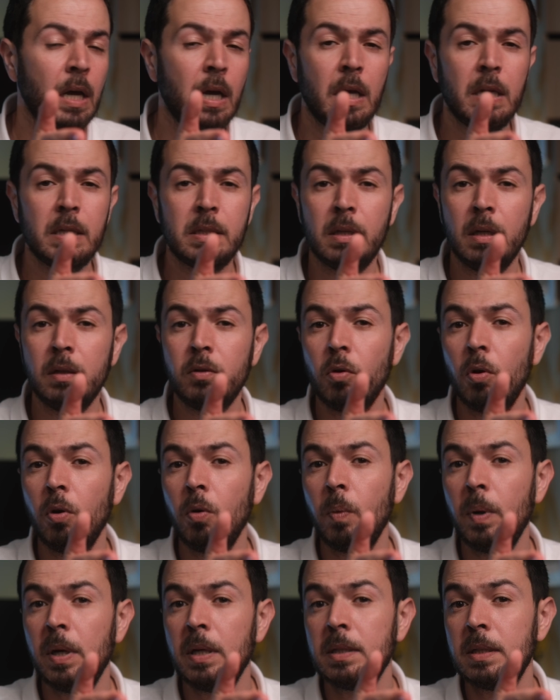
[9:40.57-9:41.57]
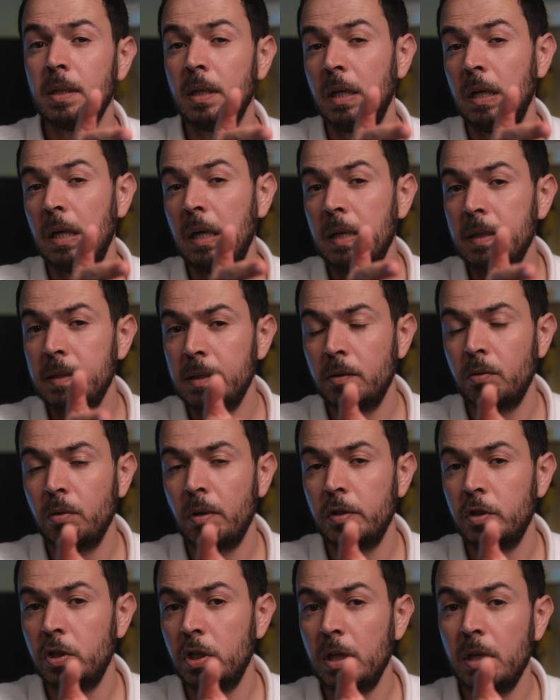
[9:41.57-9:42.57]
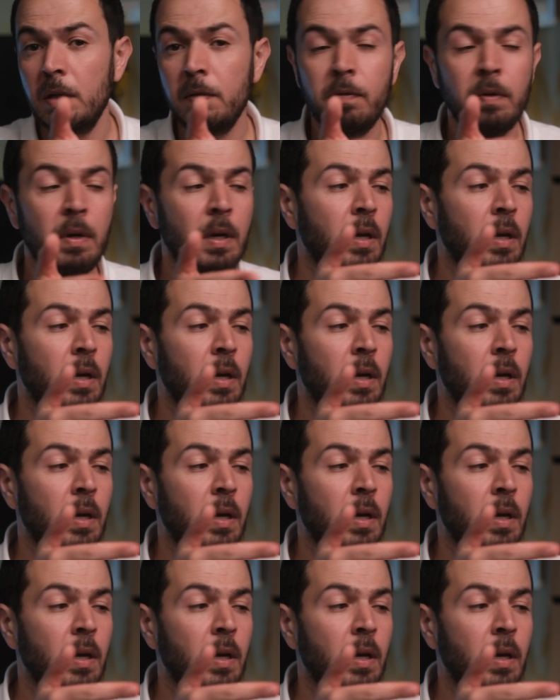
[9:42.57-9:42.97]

is not always easy to achieve.